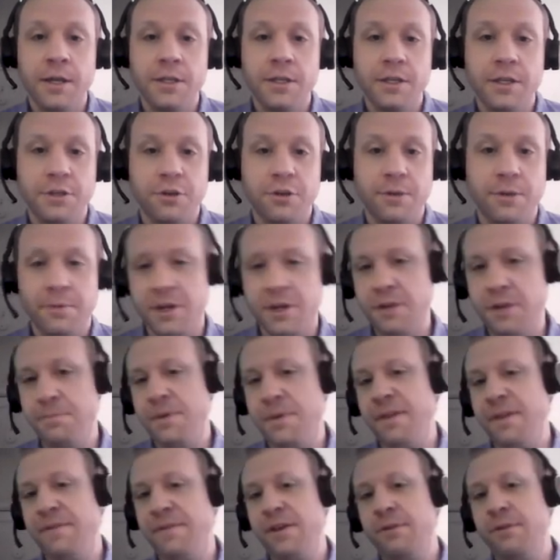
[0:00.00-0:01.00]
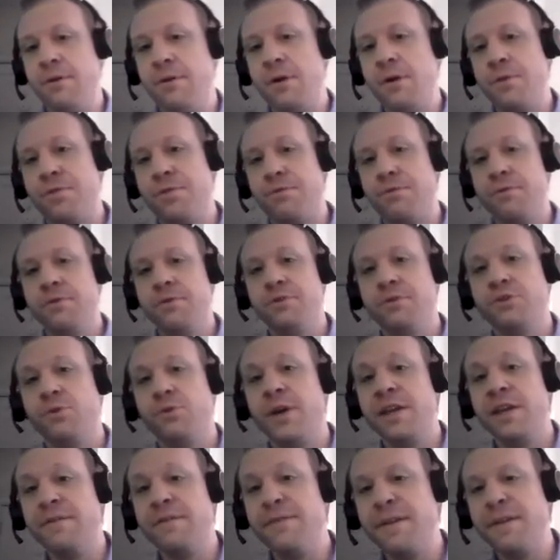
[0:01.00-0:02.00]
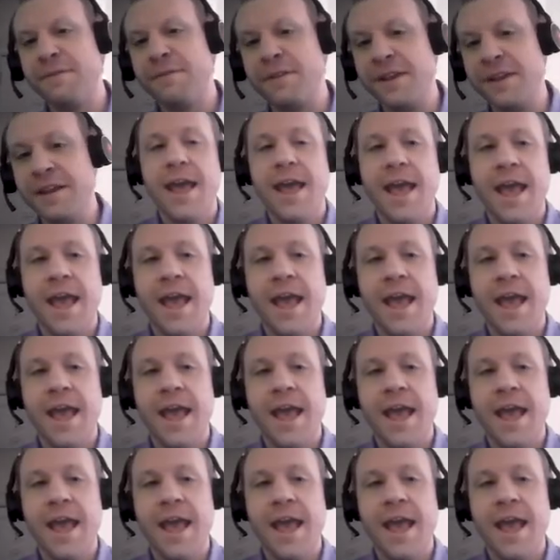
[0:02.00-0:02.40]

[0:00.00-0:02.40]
distributed PV growth through 2050.